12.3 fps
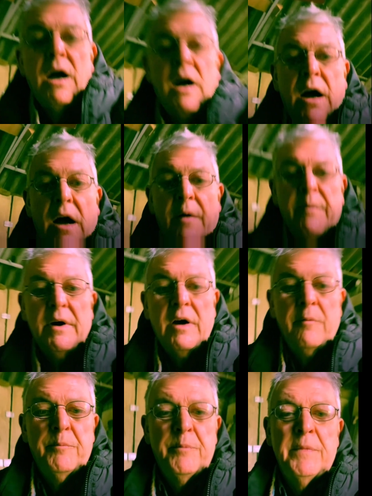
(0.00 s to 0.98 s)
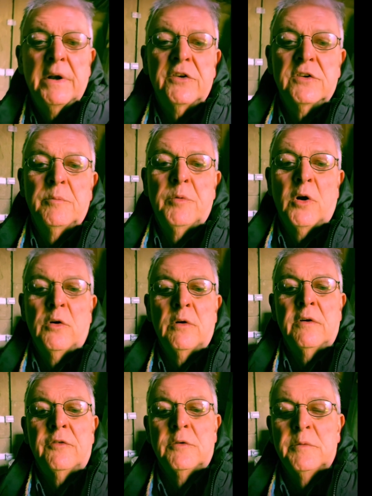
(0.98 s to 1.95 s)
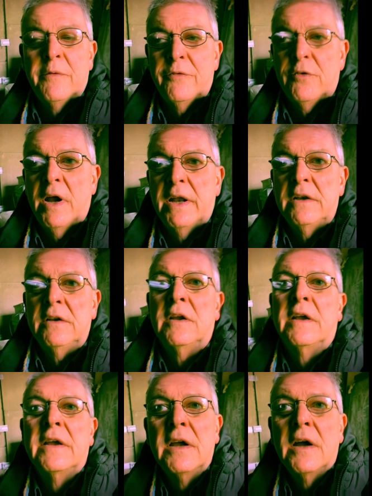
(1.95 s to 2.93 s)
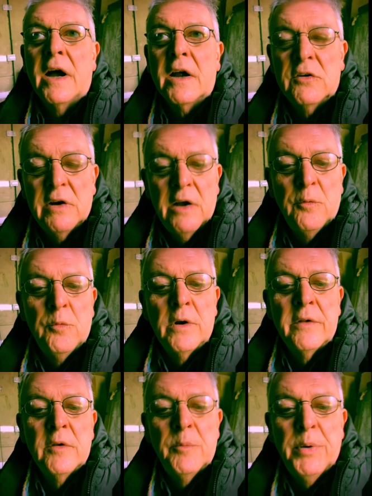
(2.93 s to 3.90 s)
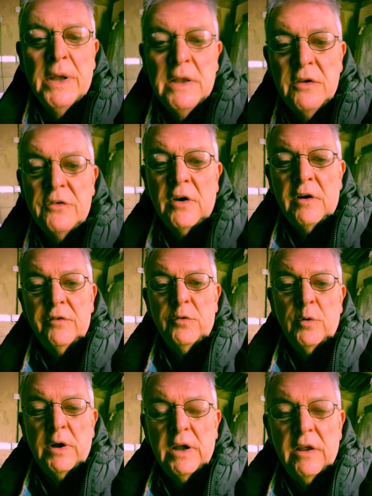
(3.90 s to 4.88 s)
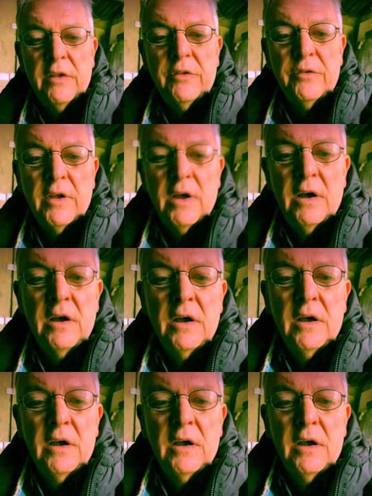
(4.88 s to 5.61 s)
I managed to borrow it from a friend. I ground one of the pins off with an